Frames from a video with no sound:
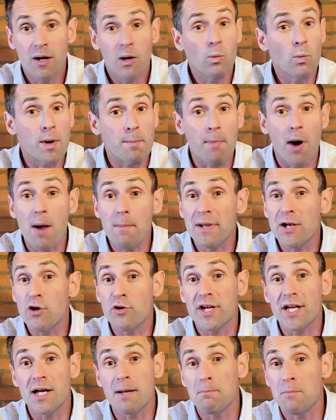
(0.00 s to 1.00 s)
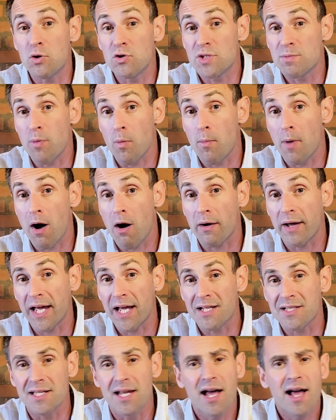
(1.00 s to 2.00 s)
We might be looking at multiple
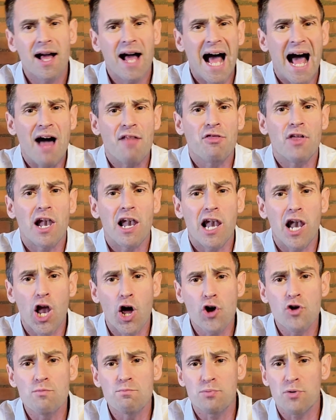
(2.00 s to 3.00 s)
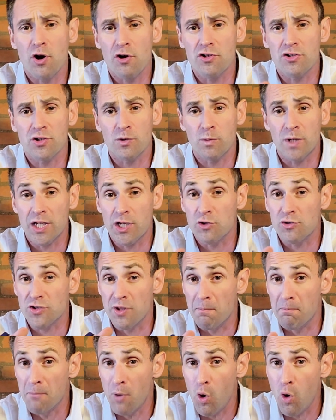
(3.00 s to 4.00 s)
markets, and the loan product that we use, the
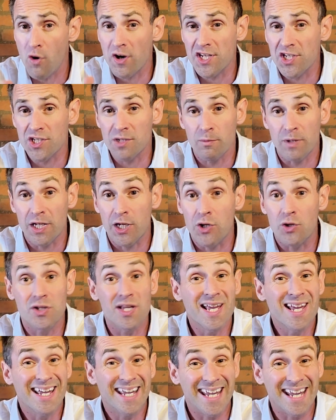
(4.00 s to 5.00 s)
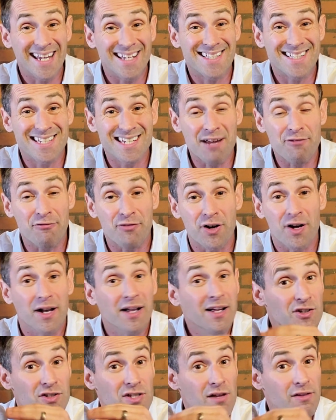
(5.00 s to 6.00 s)
mortgage that we use, is different.
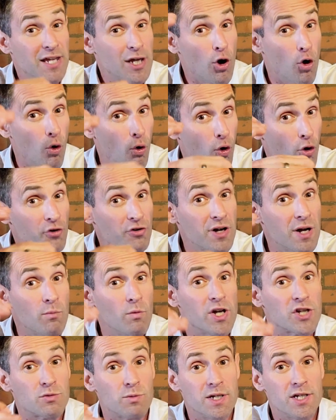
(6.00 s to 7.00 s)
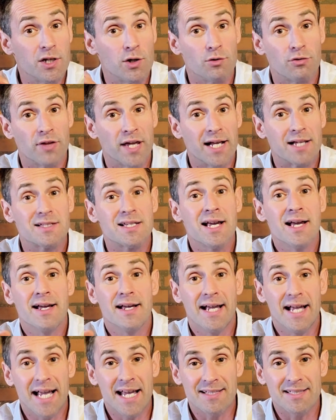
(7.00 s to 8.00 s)
So the order in which we do things
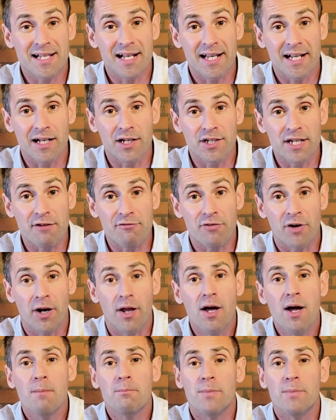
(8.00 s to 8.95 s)
is a little different.